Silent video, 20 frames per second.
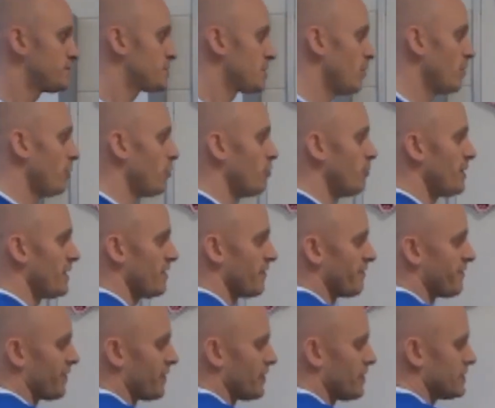So it would be the
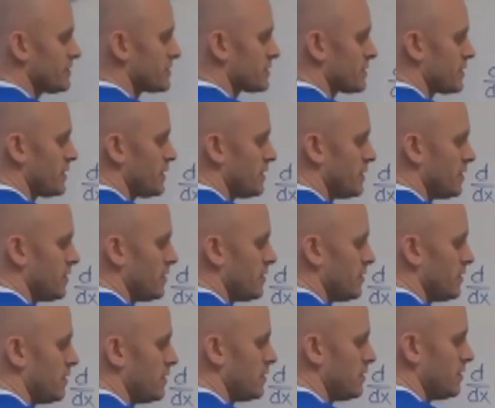first
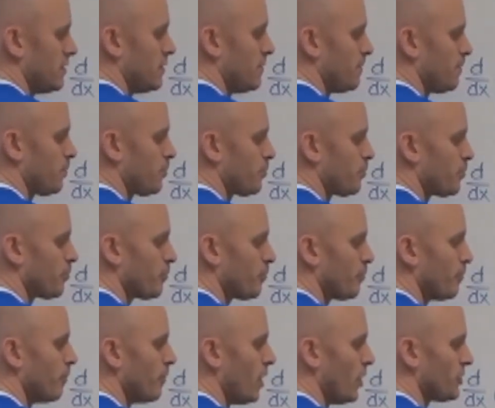
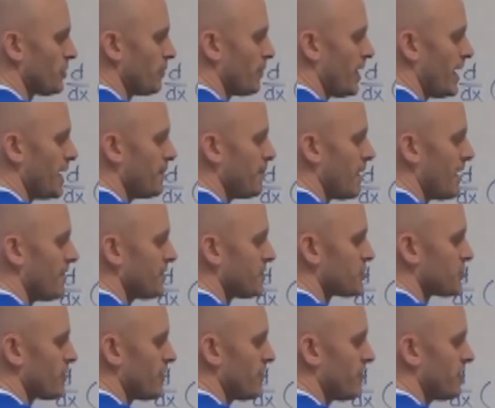multiplied by the
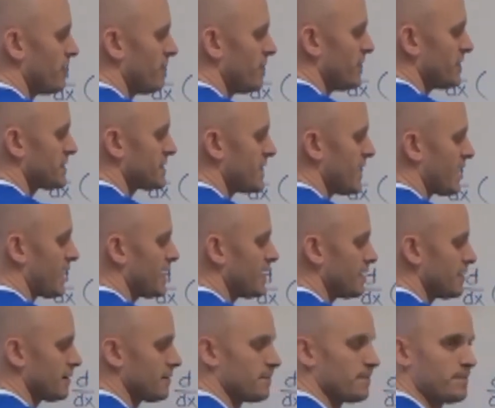derivative of the
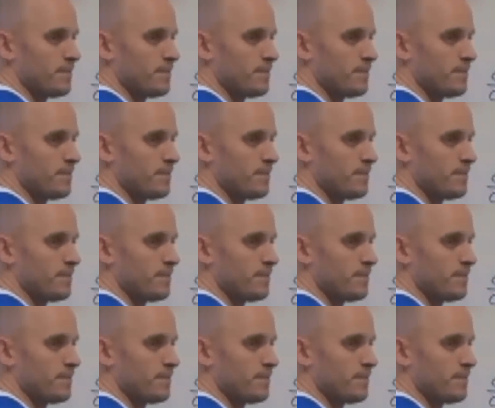second,